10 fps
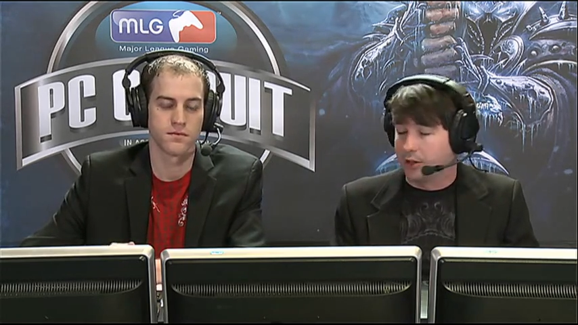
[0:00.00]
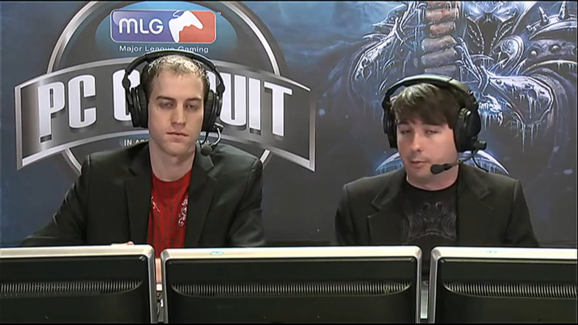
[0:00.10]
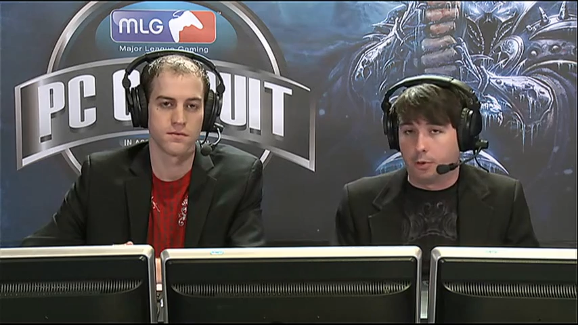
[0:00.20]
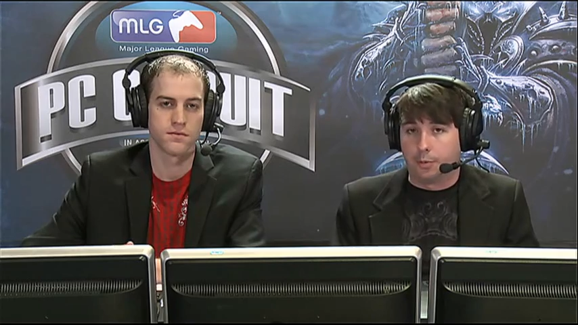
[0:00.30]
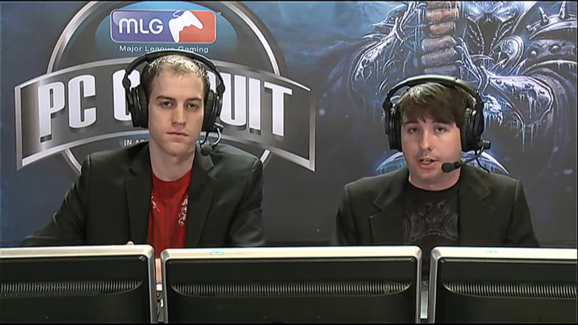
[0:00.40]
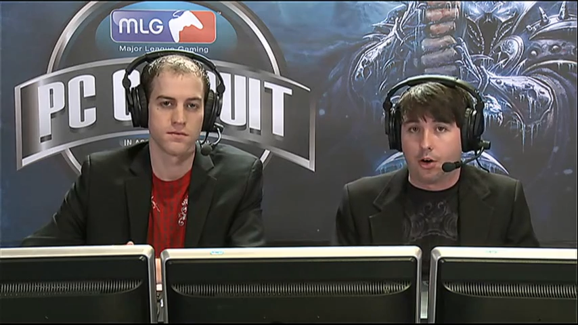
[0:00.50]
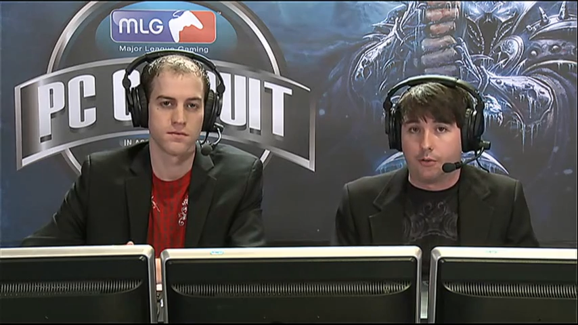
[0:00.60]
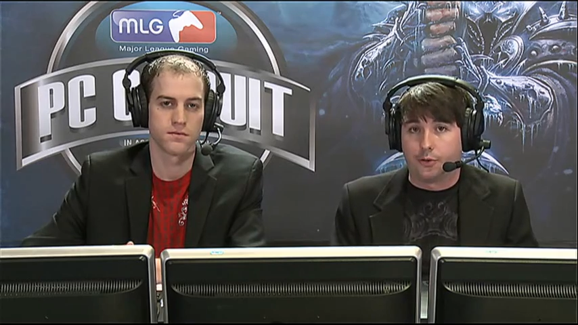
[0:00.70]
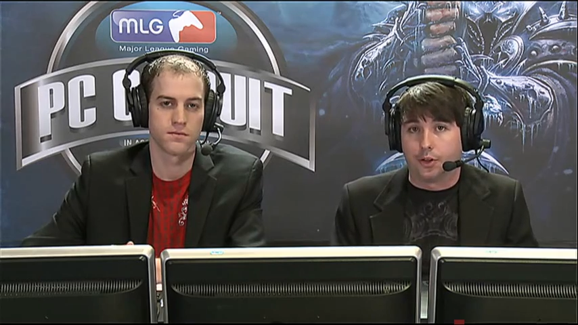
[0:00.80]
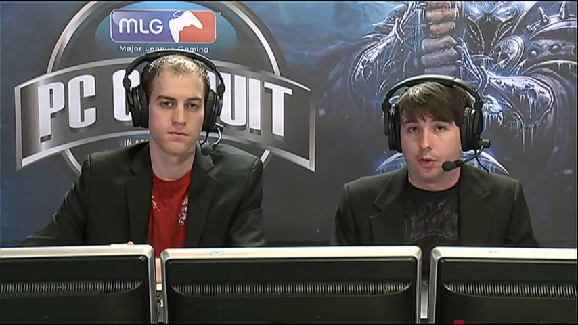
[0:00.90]
Speaker 1: So we'll be
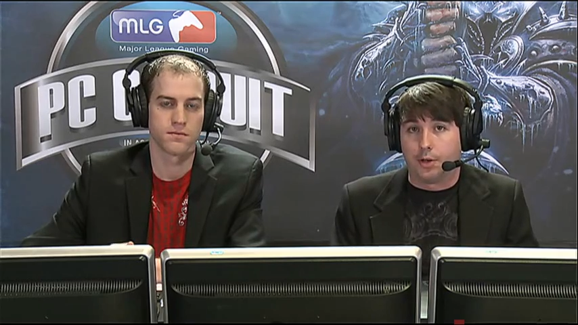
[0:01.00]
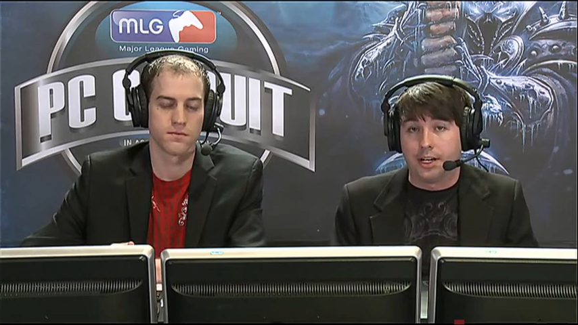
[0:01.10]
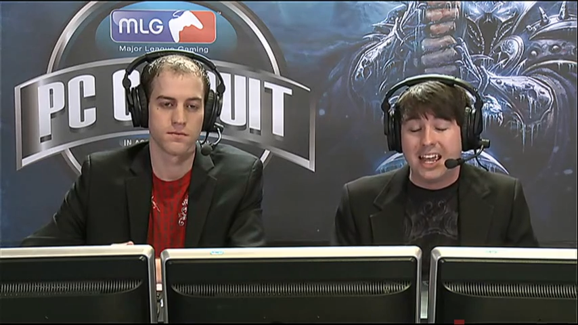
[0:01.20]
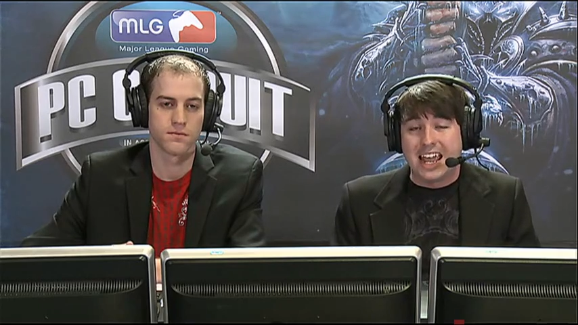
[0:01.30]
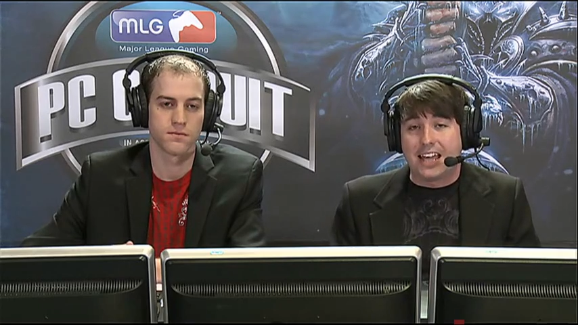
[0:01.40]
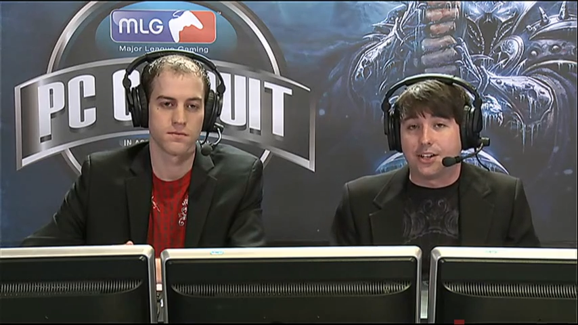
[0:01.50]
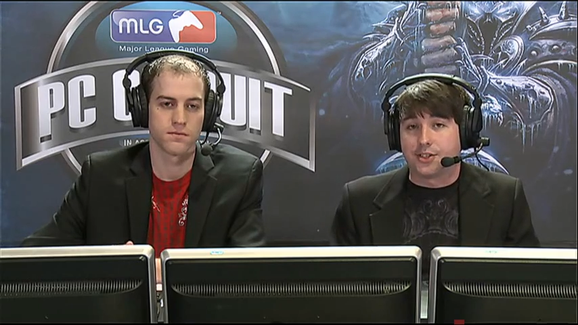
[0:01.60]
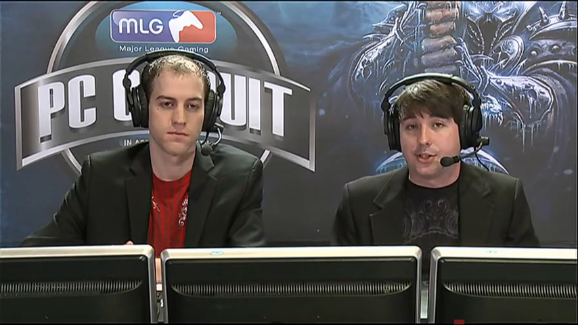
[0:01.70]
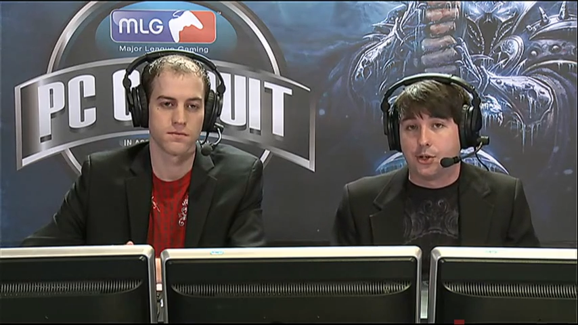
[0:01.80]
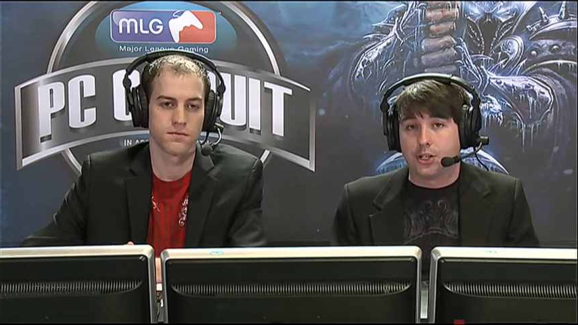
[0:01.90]
going for a little bit, and as
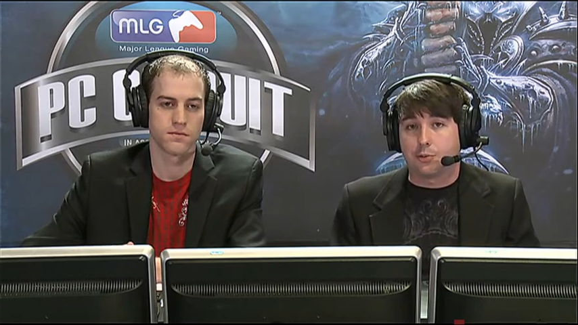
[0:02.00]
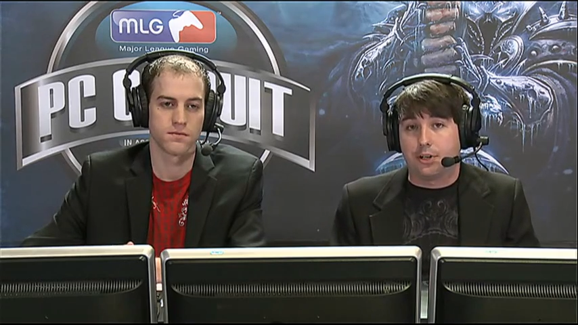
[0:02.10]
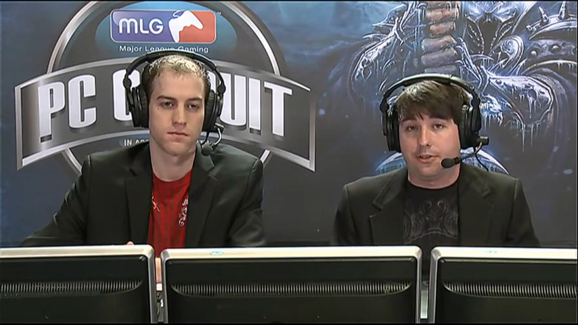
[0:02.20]
soon as we